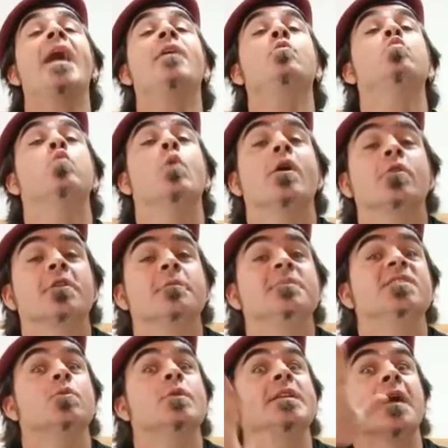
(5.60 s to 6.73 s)
and welcome
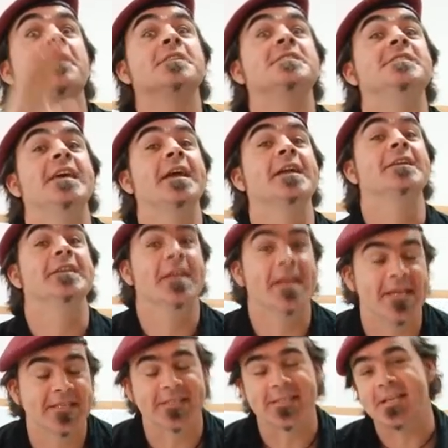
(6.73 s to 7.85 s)
to another
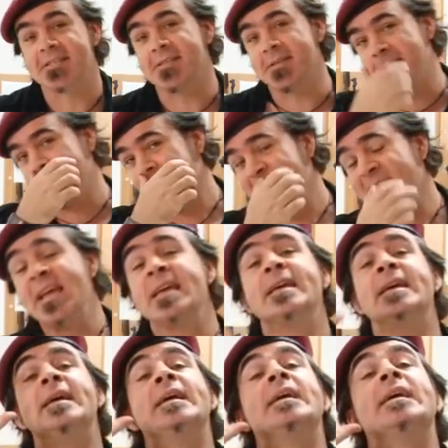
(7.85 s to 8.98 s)
techniques lesson.
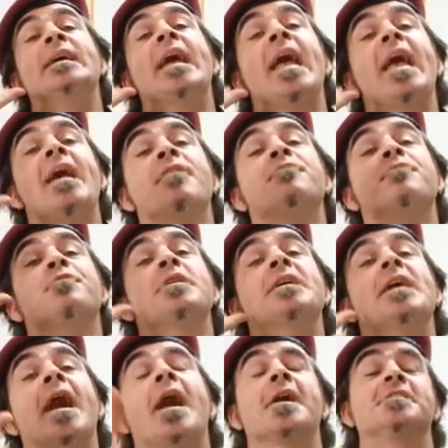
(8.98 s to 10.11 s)
Every
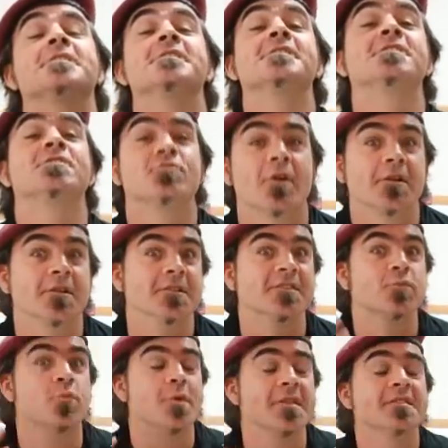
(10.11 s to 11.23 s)
artist
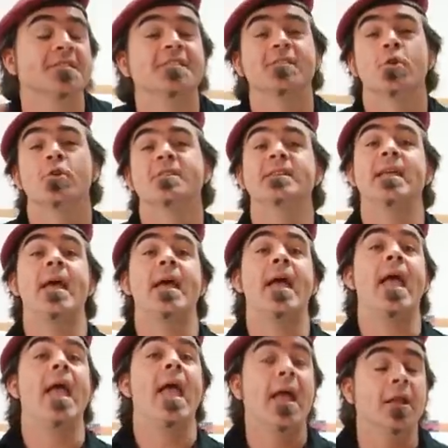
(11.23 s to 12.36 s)
struggles with certain
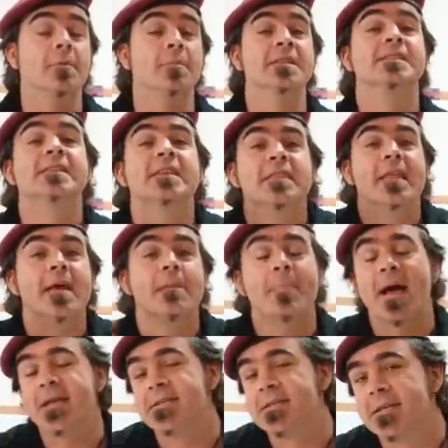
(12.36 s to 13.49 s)
elements in their
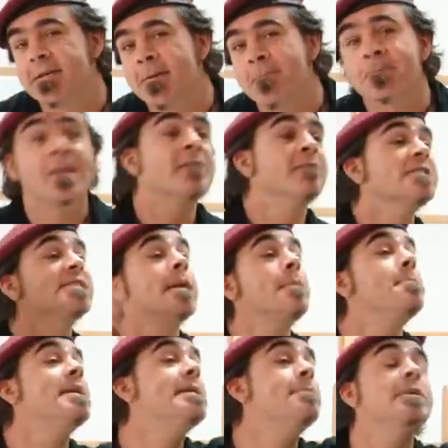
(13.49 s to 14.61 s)
painting. For some
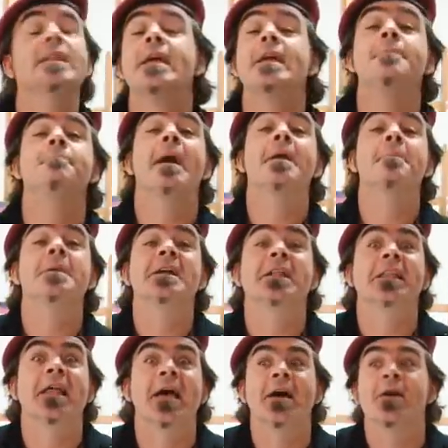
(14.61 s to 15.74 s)
people it may be
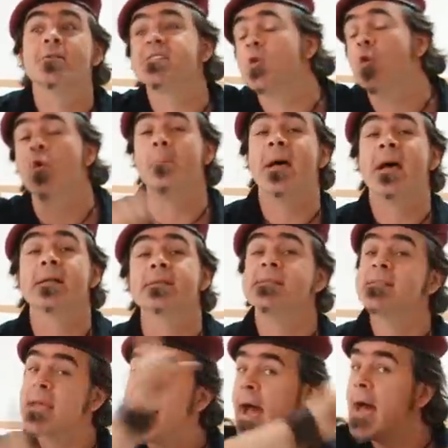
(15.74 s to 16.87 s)
clouds or
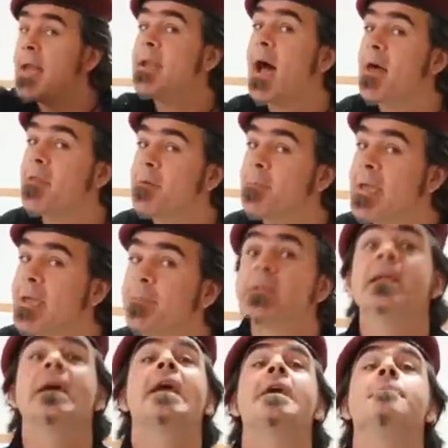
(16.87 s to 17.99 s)
mountains, and other
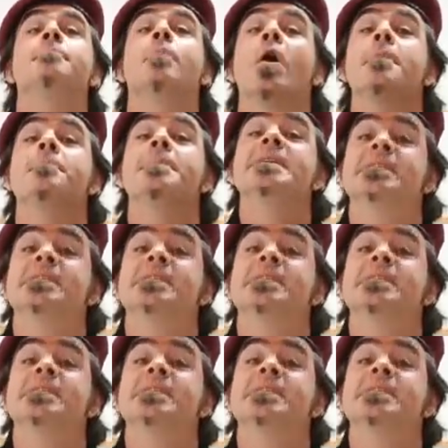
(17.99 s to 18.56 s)
people it might be